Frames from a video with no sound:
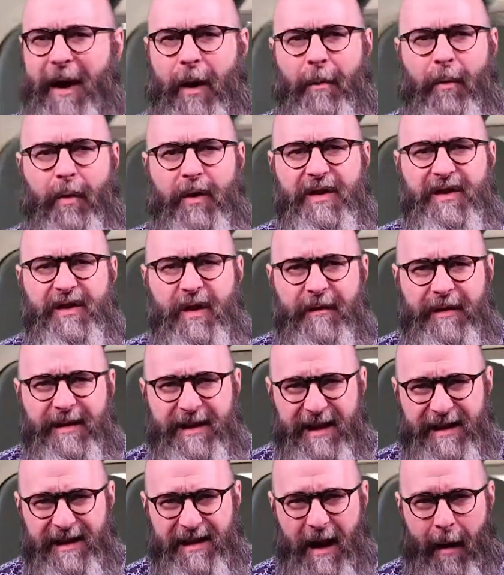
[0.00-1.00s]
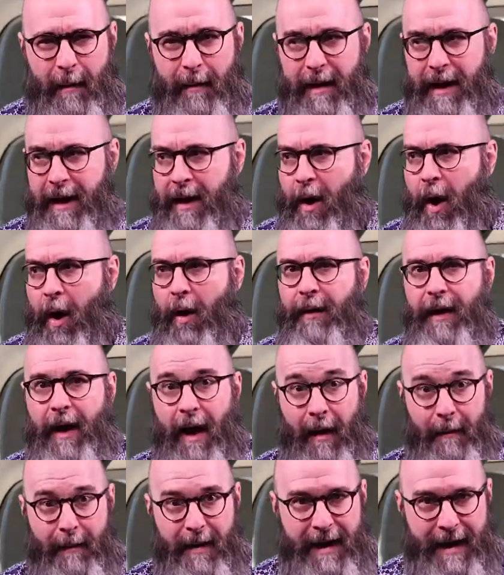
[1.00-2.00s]
airport services company called
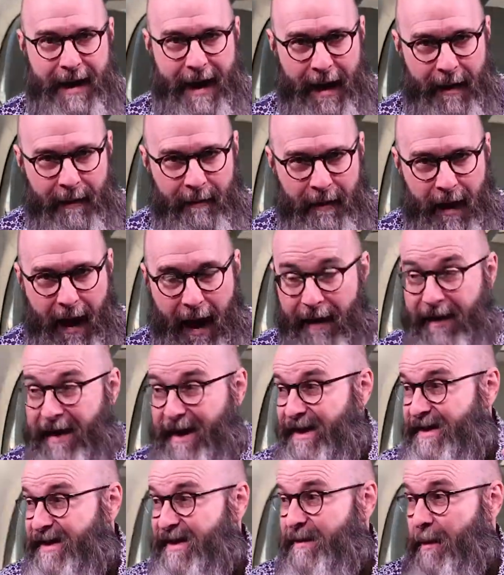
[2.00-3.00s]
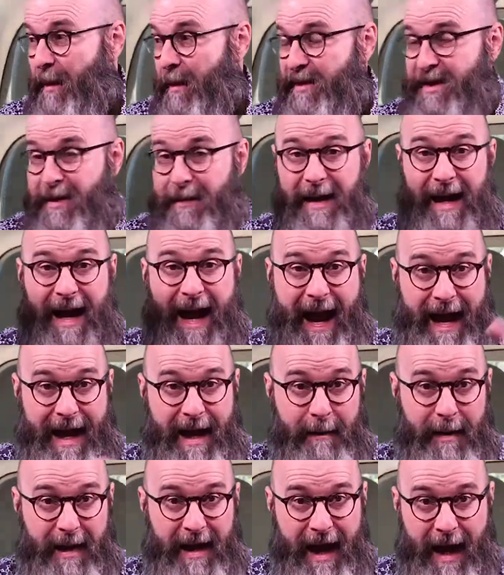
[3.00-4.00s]
a BM. I think it's supposed to be
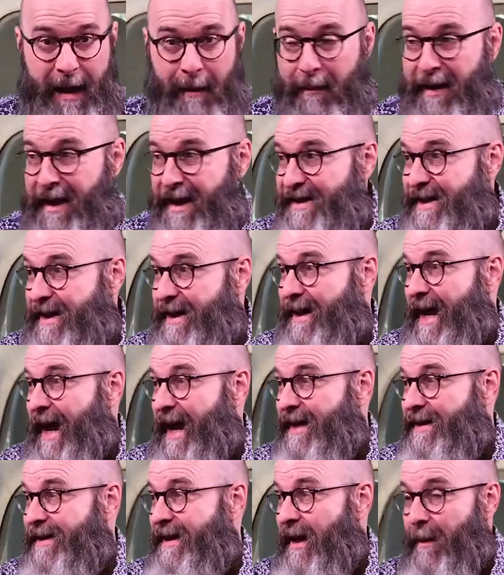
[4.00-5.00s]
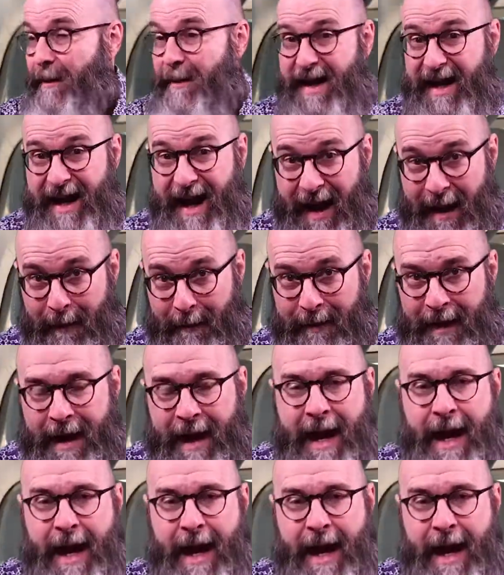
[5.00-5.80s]
ABM, but I see it as a BM.